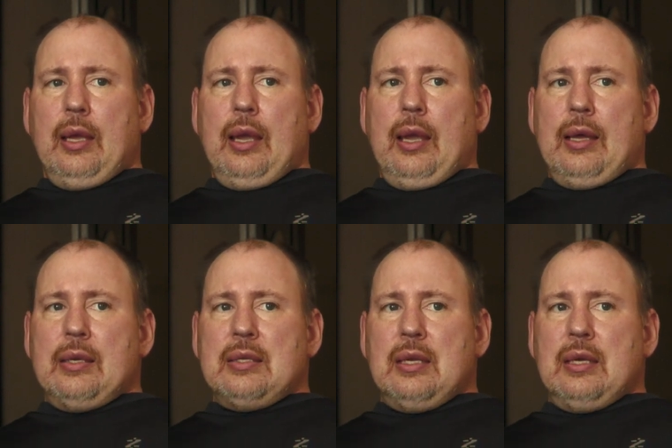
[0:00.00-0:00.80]

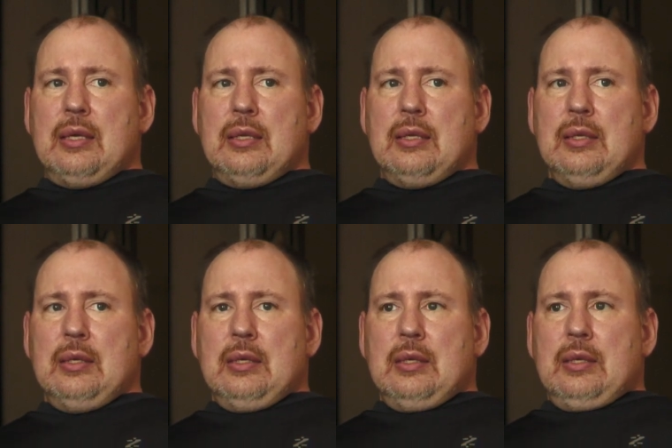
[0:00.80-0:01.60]
And uh,
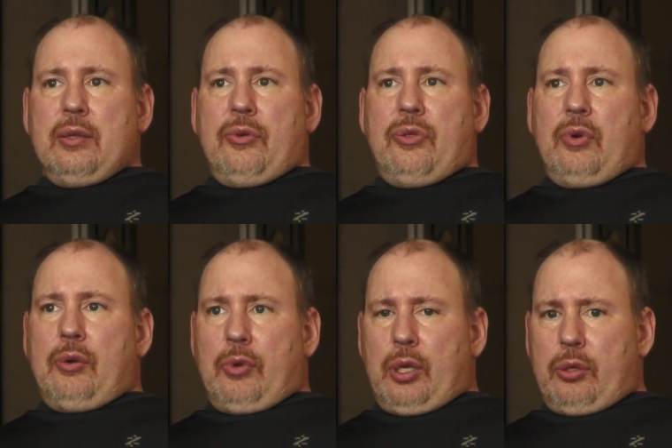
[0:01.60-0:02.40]
the
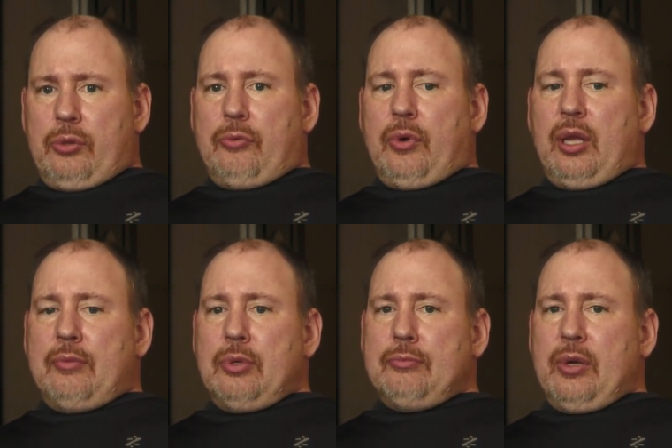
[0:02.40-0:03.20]
three-wheeled
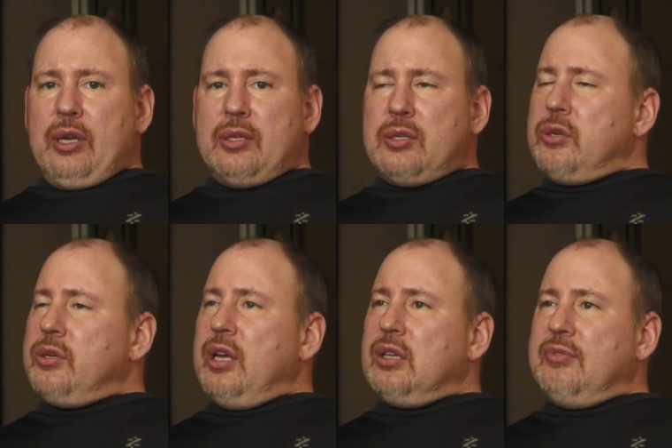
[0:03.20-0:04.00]
recumbent bike
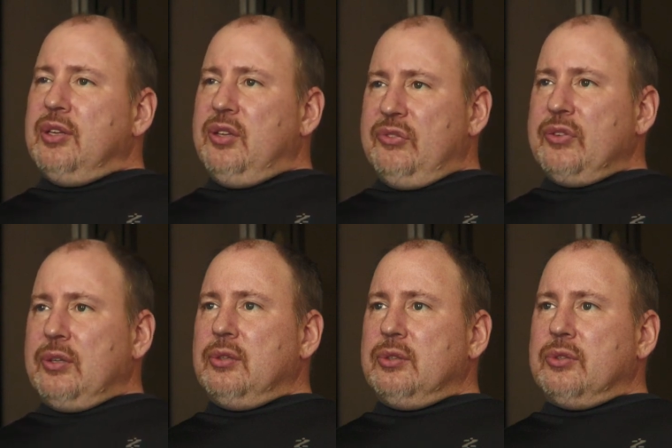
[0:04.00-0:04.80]
turned out to be
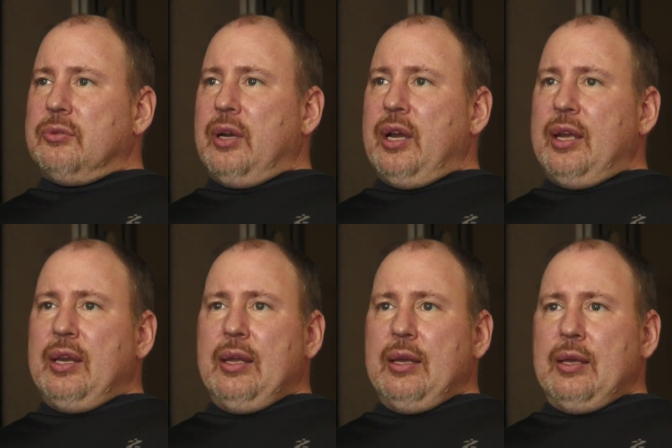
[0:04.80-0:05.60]
difficult to
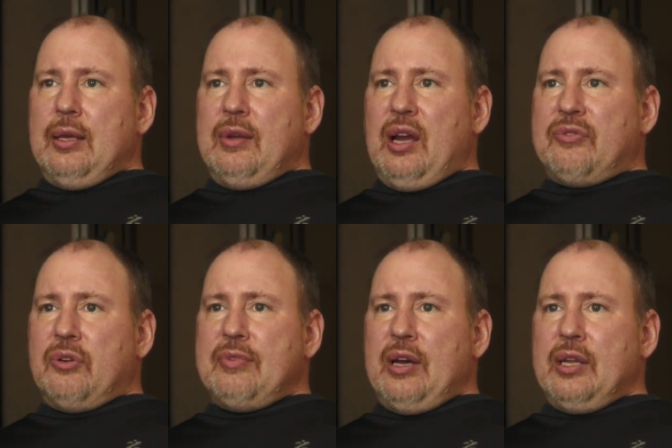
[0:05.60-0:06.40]
ride uh, after
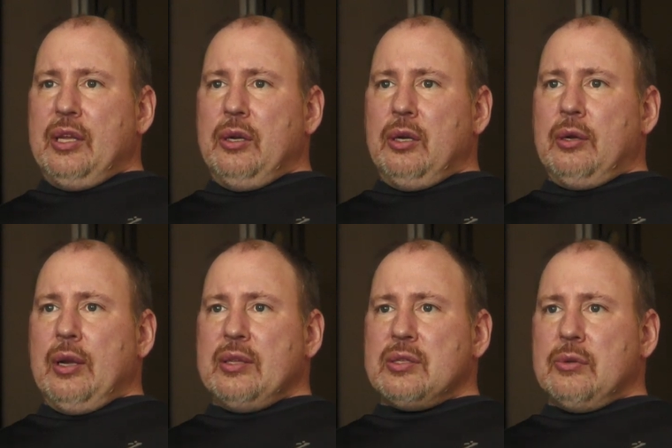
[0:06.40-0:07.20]
about a year,
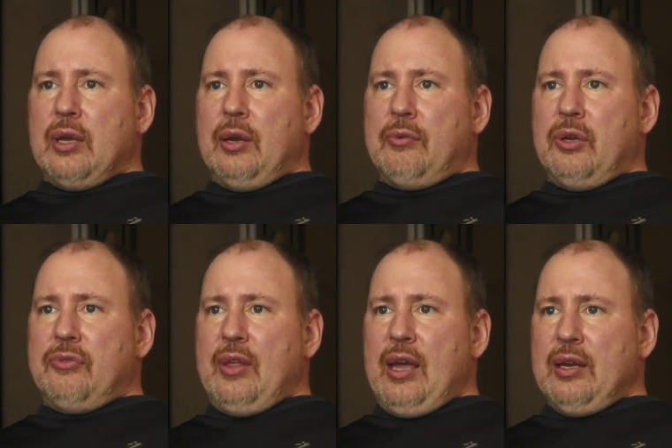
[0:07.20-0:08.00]
and so I got rid
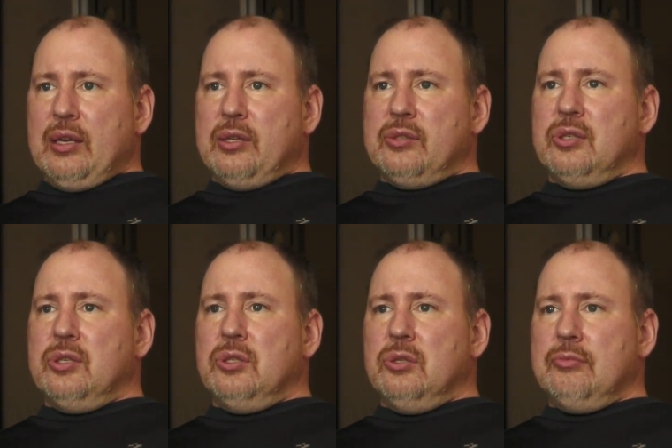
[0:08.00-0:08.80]
of that.
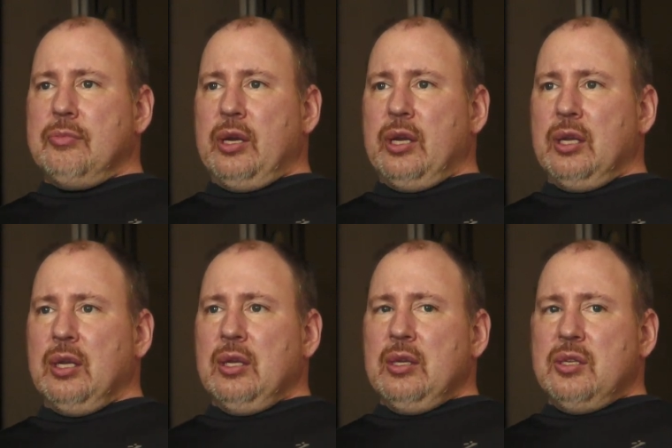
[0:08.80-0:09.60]
Continued my
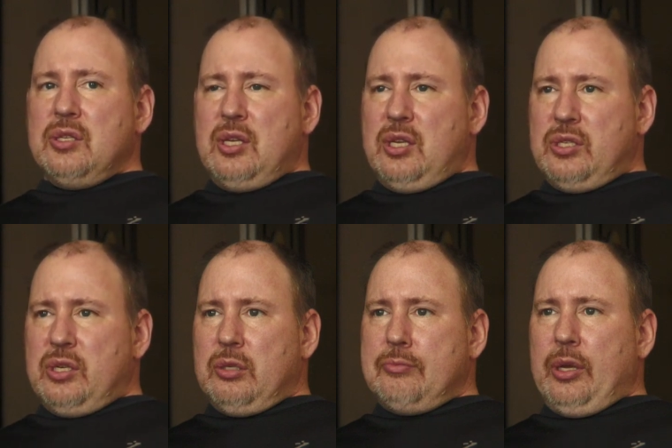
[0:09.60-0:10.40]

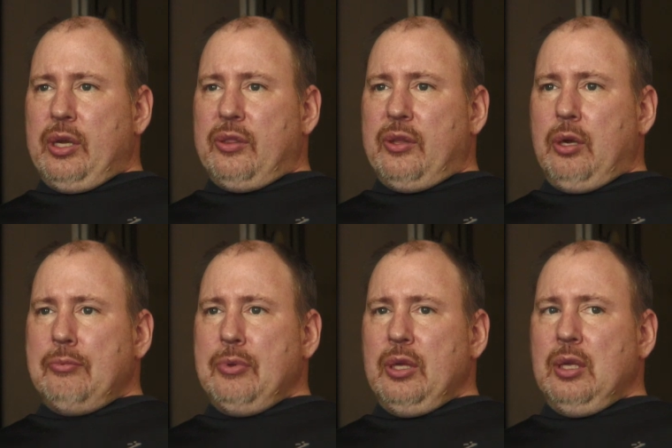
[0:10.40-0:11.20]
stationary bike
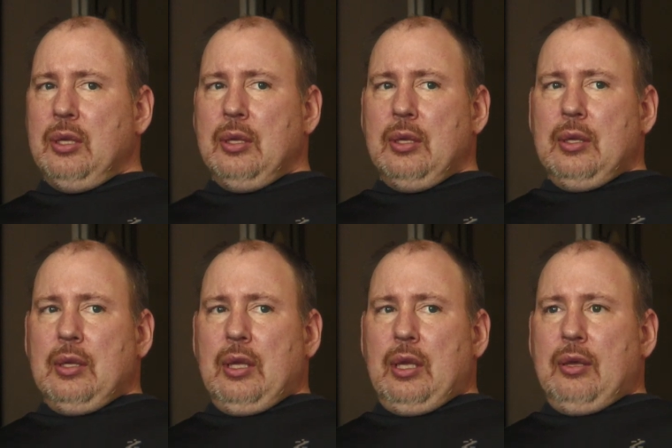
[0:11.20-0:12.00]
therapy,
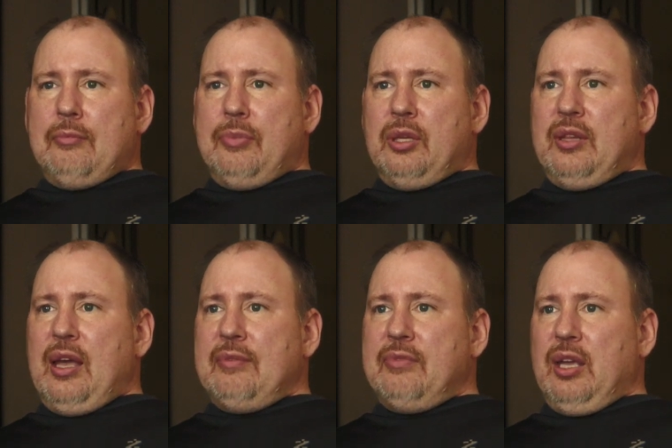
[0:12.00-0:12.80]
um, but
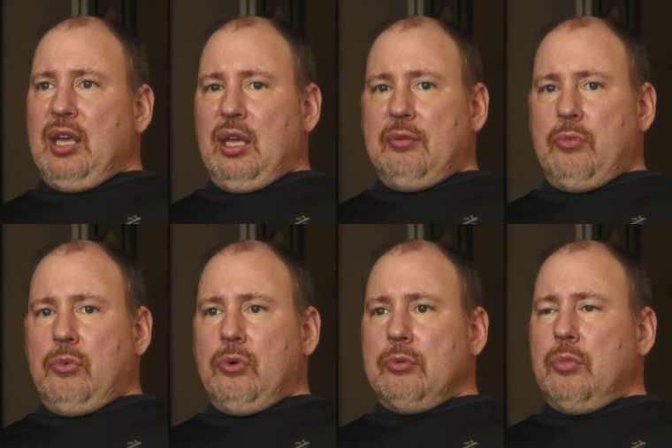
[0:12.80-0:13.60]
that became
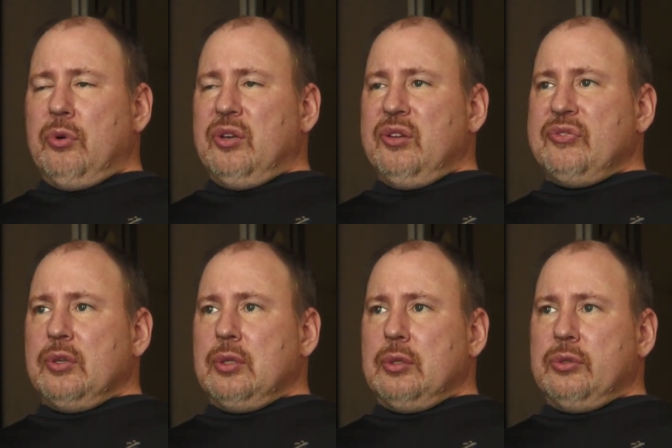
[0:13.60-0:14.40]
more and more
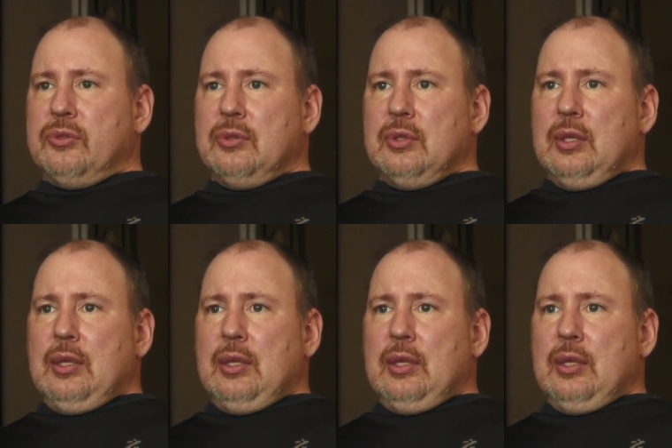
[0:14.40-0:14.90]
difficult.